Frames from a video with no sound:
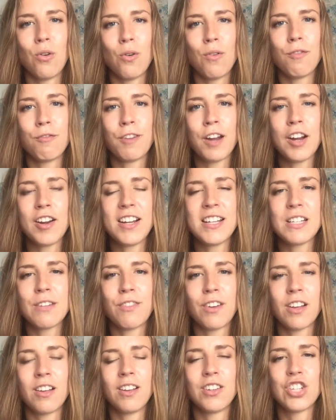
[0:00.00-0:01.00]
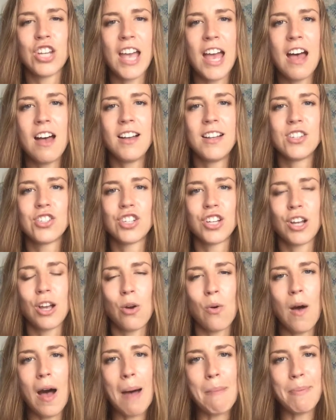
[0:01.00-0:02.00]
very difficult challenge to
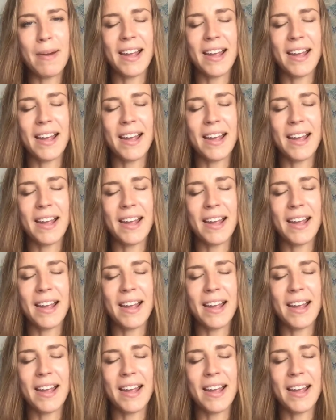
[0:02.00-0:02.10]
go up